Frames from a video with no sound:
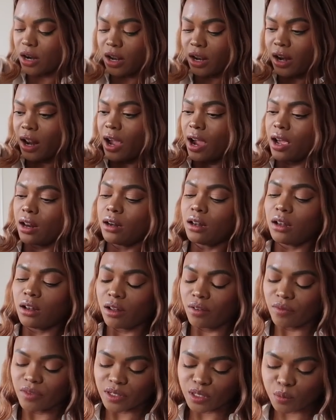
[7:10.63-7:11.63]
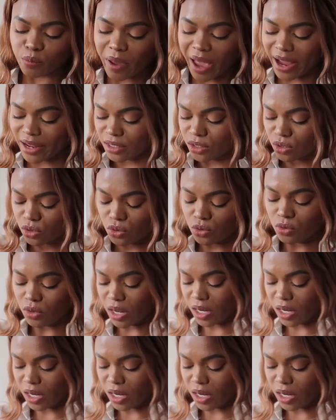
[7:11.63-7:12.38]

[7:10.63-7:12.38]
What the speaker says: And I kind of love this bag too.